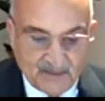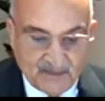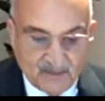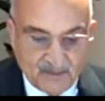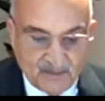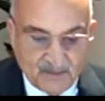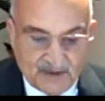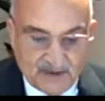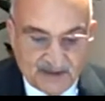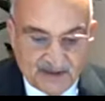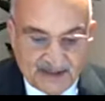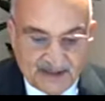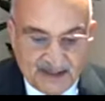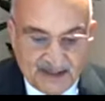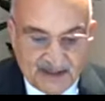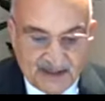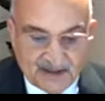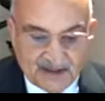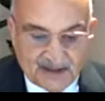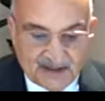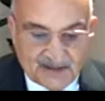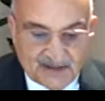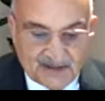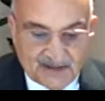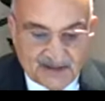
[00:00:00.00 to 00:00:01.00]
be
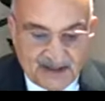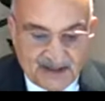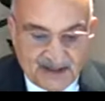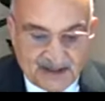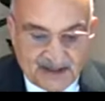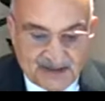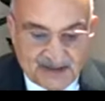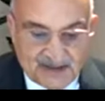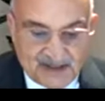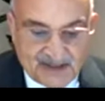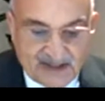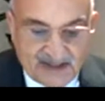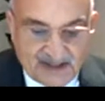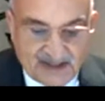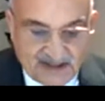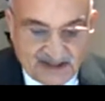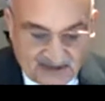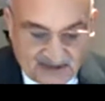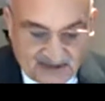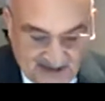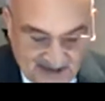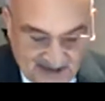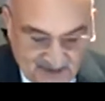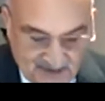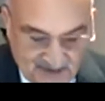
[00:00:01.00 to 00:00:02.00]
taken seriously in
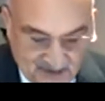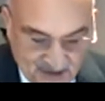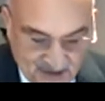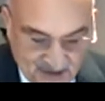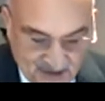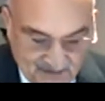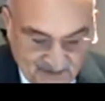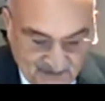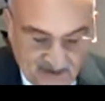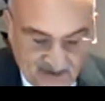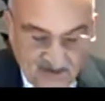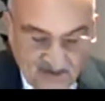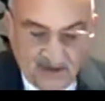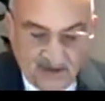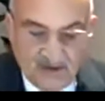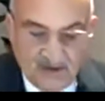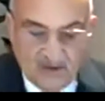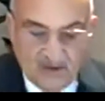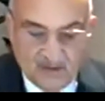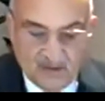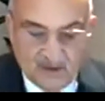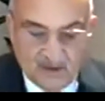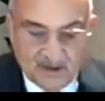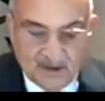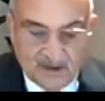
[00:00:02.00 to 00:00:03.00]
terms of
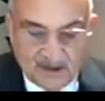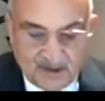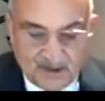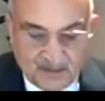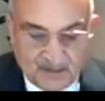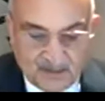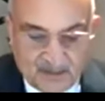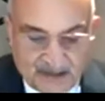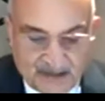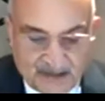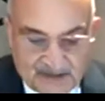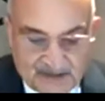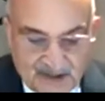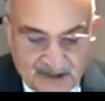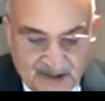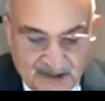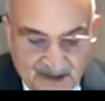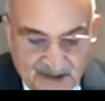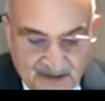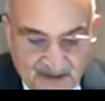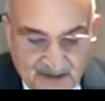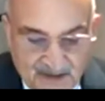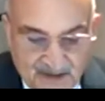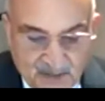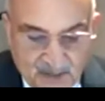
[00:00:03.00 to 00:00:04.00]
what
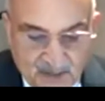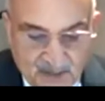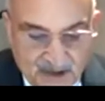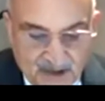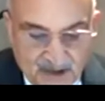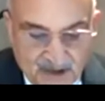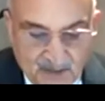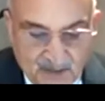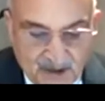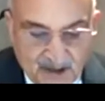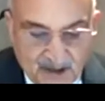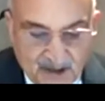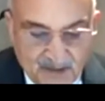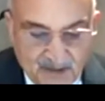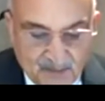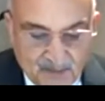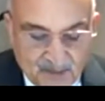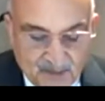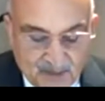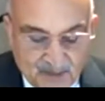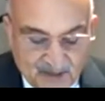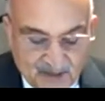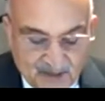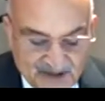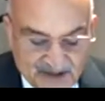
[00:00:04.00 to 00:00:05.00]
President,
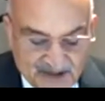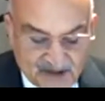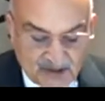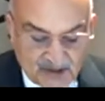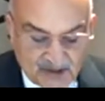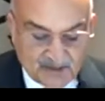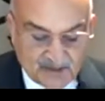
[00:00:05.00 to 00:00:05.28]
Professor